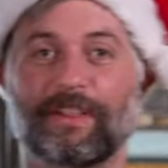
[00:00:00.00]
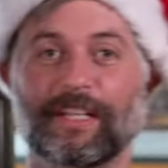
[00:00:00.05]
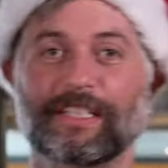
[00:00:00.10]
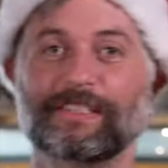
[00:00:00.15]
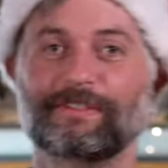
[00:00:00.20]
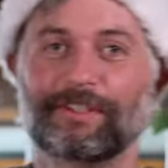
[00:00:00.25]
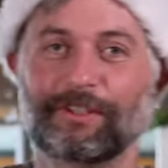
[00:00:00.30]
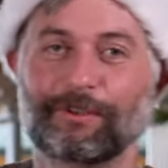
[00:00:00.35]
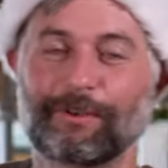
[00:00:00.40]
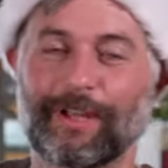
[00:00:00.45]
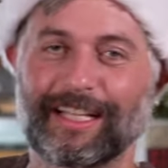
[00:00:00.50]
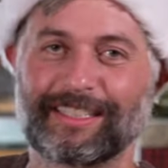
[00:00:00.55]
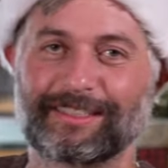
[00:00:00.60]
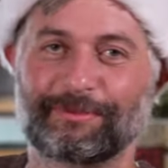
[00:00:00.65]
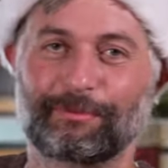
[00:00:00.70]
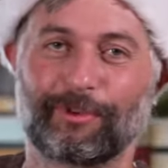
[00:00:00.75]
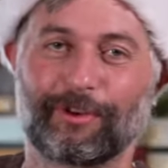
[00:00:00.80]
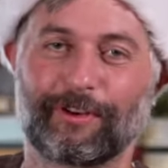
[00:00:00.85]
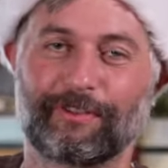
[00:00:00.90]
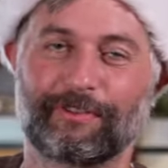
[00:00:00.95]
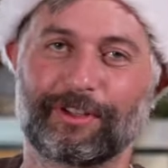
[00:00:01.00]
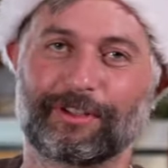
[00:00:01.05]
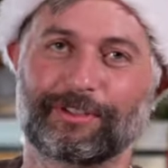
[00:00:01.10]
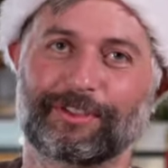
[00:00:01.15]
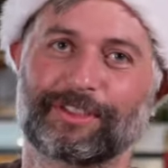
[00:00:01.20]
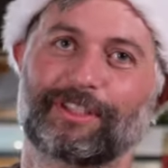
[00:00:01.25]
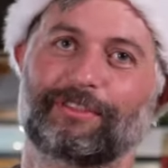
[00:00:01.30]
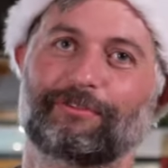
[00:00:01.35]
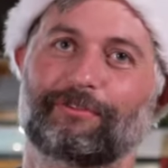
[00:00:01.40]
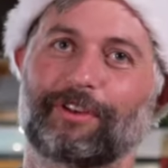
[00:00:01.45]
this view gets more
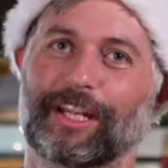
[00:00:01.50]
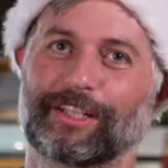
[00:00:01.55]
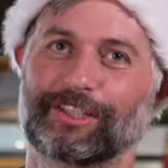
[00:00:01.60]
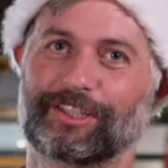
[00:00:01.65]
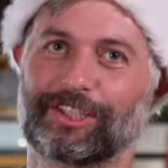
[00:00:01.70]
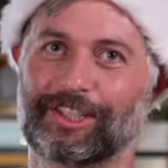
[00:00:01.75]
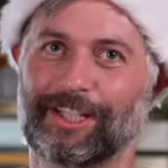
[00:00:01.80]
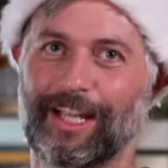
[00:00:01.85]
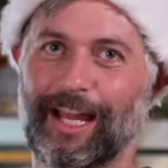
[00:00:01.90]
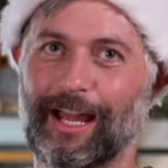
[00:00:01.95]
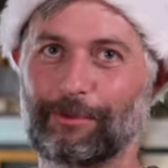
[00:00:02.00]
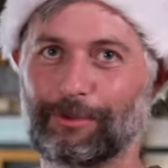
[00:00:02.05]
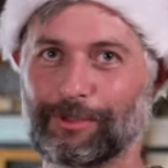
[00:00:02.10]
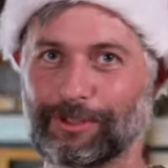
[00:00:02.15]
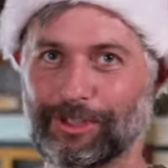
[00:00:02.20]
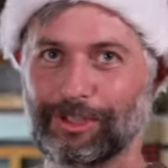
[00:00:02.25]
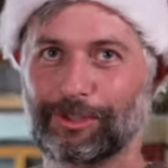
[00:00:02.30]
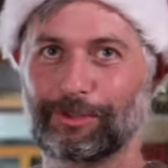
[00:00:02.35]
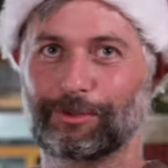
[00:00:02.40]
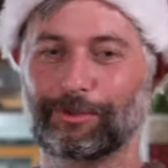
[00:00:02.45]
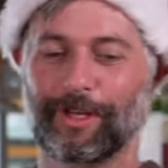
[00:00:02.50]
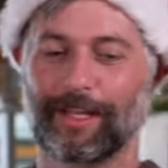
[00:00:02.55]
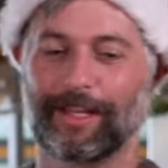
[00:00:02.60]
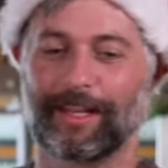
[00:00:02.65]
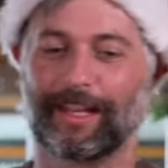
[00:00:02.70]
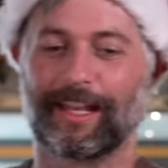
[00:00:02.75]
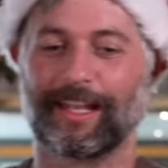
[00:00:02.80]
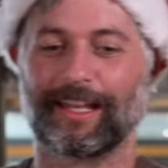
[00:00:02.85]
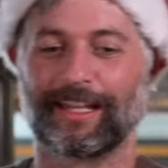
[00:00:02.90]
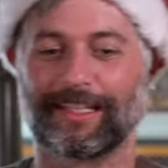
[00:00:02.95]
views than Rich. I will shoot
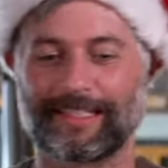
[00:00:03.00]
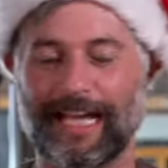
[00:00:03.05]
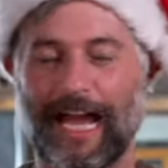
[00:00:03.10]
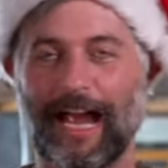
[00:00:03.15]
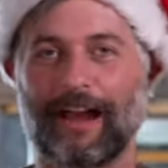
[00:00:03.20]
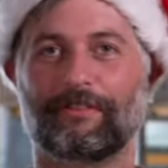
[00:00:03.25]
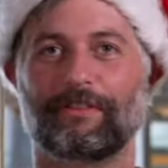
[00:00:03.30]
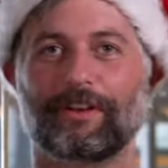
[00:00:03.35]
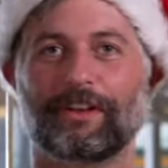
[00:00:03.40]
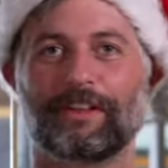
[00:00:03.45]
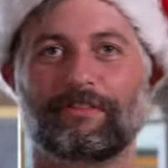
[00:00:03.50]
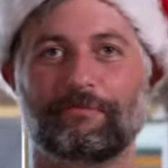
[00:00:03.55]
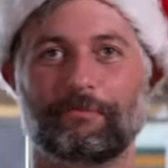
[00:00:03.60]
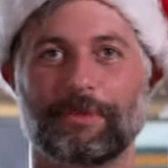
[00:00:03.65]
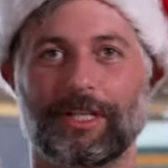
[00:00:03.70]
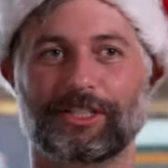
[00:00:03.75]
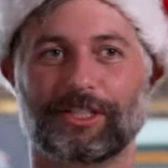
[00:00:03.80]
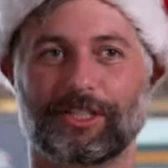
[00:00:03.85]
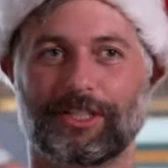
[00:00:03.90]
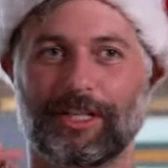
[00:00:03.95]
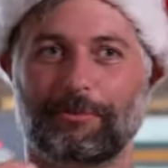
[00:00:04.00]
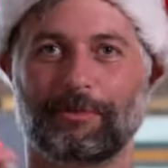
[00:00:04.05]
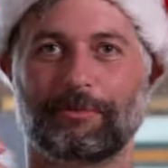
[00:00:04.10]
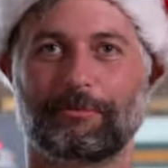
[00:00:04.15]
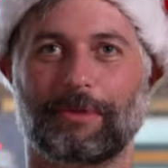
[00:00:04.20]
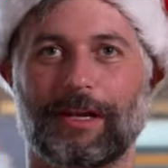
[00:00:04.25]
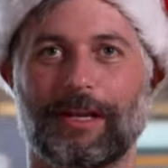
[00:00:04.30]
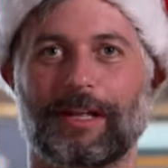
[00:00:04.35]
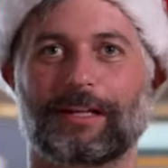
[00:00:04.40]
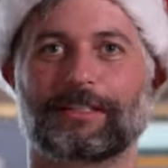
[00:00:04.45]
an entire video of me just clipping
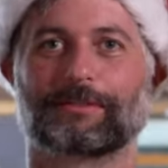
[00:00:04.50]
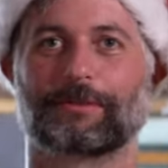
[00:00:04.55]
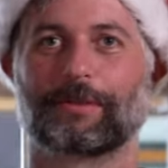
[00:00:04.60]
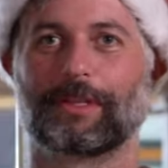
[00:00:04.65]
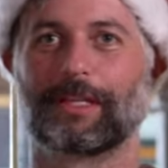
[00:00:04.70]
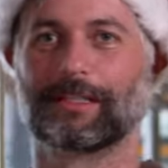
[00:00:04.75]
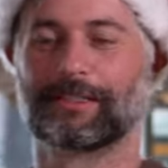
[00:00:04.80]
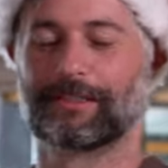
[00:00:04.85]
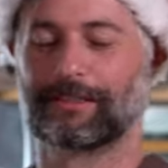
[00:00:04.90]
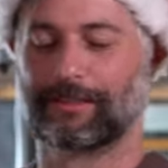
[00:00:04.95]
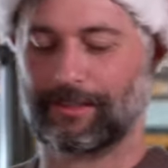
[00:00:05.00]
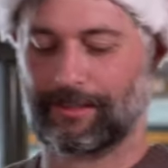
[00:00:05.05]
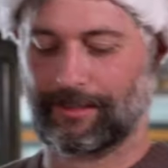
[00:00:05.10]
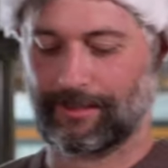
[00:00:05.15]
my nails with this.